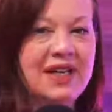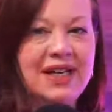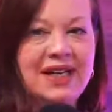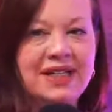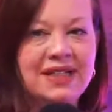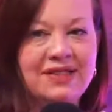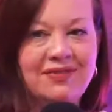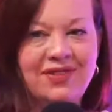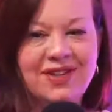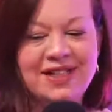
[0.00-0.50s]

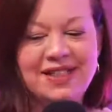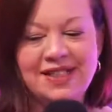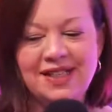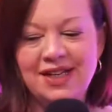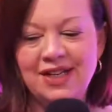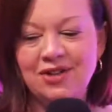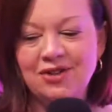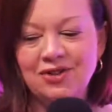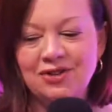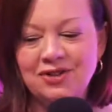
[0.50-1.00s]
needs of these
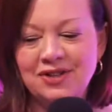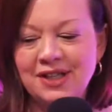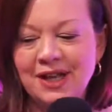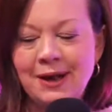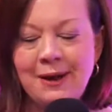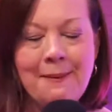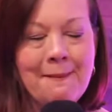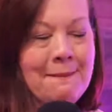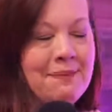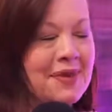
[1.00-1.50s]
seniors,
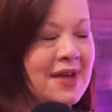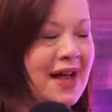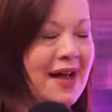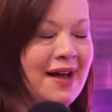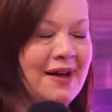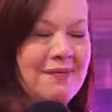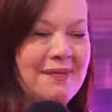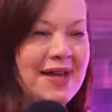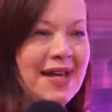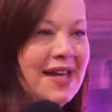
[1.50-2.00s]

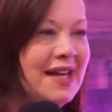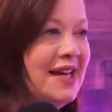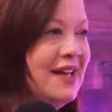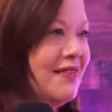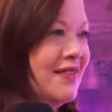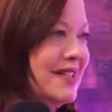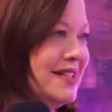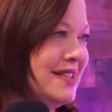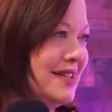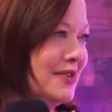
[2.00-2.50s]
um, any
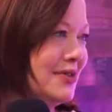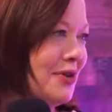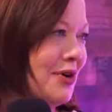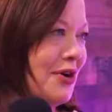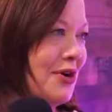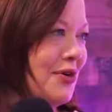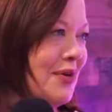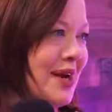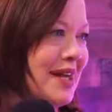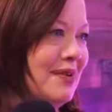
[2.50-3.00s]
of us are,
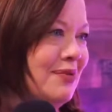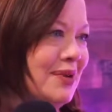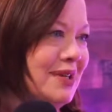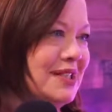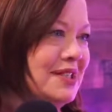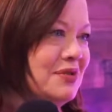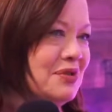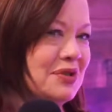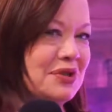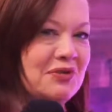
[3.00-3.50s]
a great
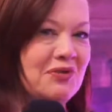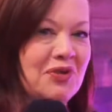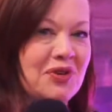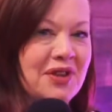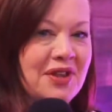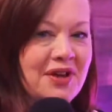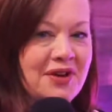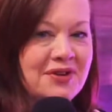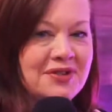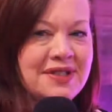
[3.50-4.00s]
resource for
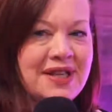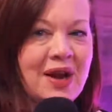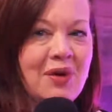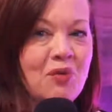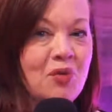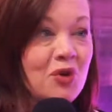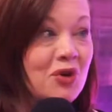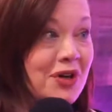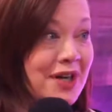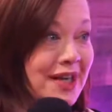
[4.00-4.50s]
those,
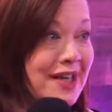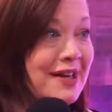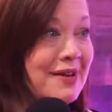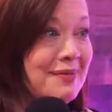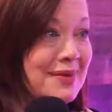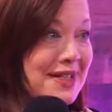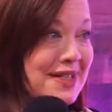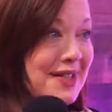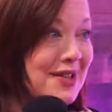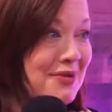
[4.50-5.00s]
and we'll get
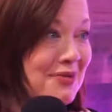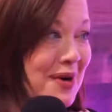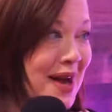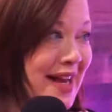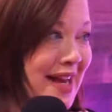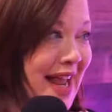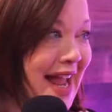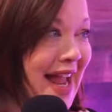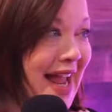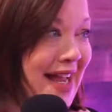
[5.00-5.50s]
them into the
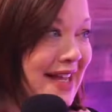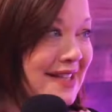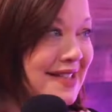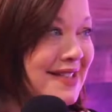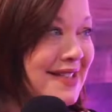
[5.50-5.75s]
right hands. Every